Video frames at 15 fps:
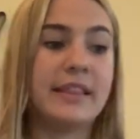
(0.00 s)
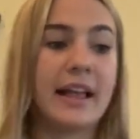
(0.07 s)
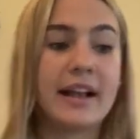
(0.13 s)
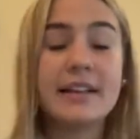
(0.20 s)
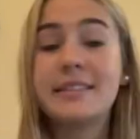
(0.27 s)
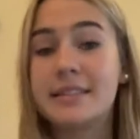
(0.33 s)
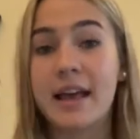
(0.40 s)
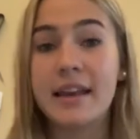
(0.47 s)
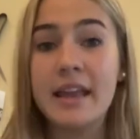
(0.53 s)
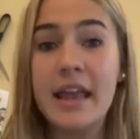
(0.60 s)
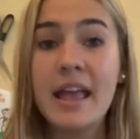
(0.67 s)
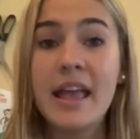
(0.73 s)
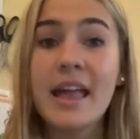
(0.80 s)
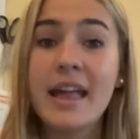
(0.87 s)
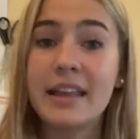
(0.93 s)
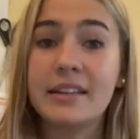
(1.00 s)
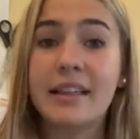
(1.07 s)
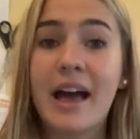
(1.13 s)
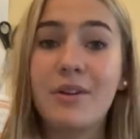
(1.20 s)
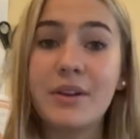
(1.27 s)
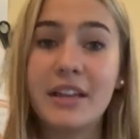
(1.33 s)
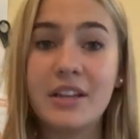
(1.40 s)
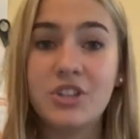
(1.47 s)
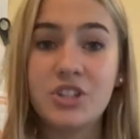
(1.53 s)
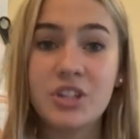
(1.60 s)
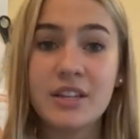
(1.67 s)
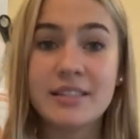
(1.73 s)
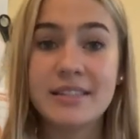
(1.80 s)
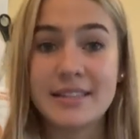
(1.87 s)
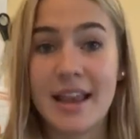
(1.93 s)
Like I said, it allowed each
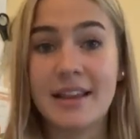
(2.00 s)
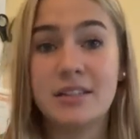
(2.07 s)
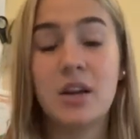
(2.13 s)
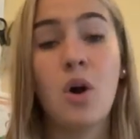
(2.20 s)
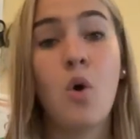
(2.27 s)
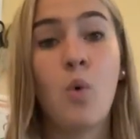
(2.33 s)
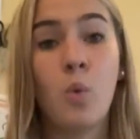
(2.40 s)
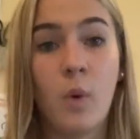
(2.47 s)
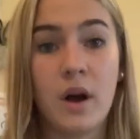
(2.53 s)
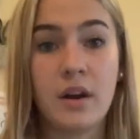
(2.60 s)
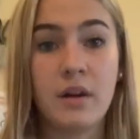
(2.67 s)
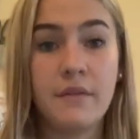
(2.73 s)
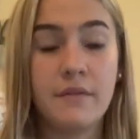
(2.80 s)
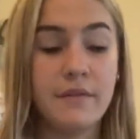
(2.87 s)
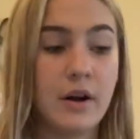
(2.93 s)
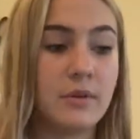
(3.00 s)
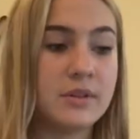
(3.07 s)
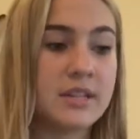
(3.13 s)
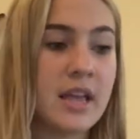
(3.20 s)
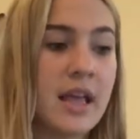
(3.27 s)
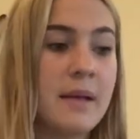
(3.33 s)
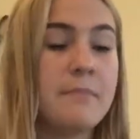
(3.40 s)
state one vote,